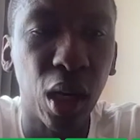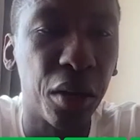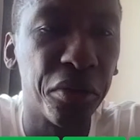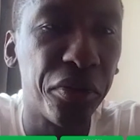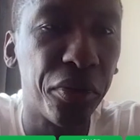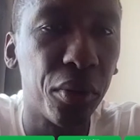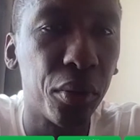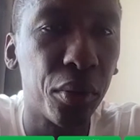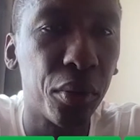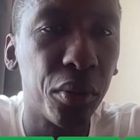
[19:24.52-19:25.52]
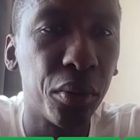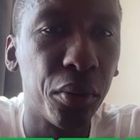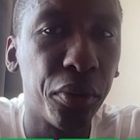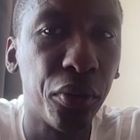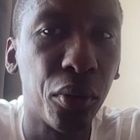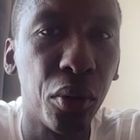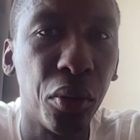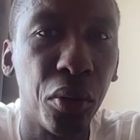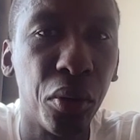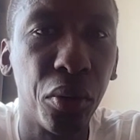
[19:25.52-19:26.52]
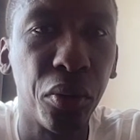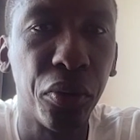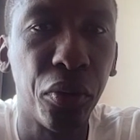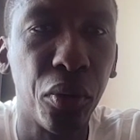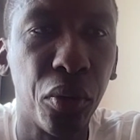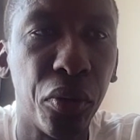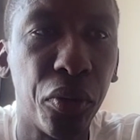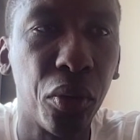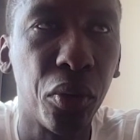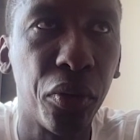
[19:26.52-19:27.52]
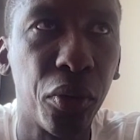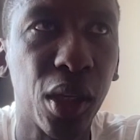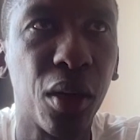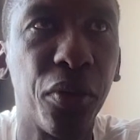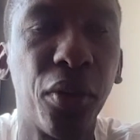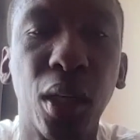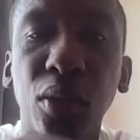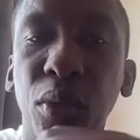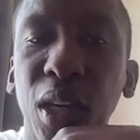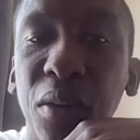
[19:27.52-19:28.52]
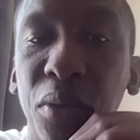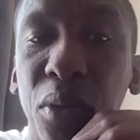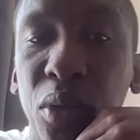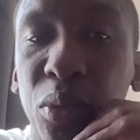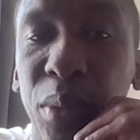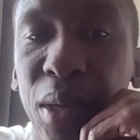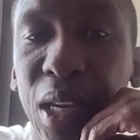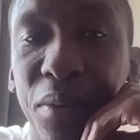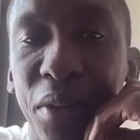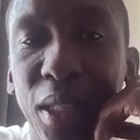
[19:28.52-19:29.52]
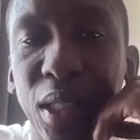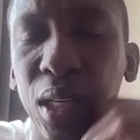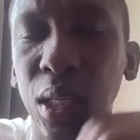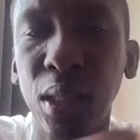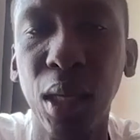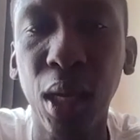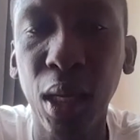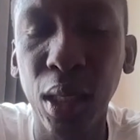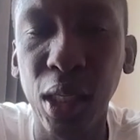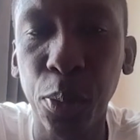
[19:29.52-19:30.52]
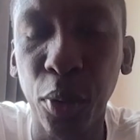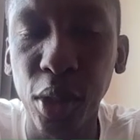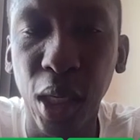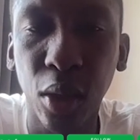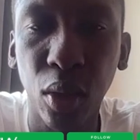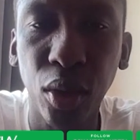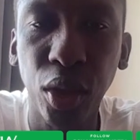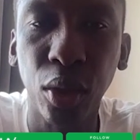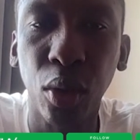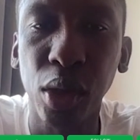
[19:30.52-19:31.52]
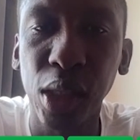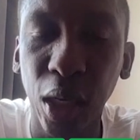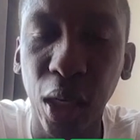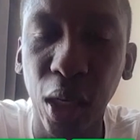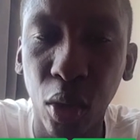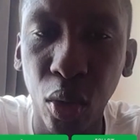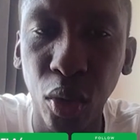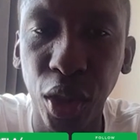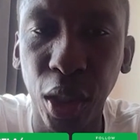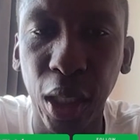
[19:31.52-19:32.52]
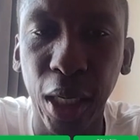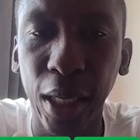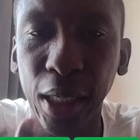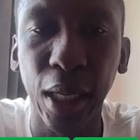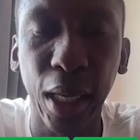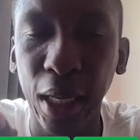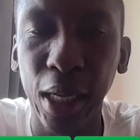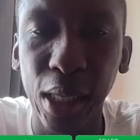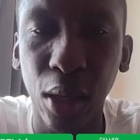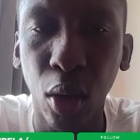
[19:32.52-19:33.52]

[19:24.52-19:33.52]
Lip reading: love for South Africa to have or to maybe invest in is sports psychology or psychology as a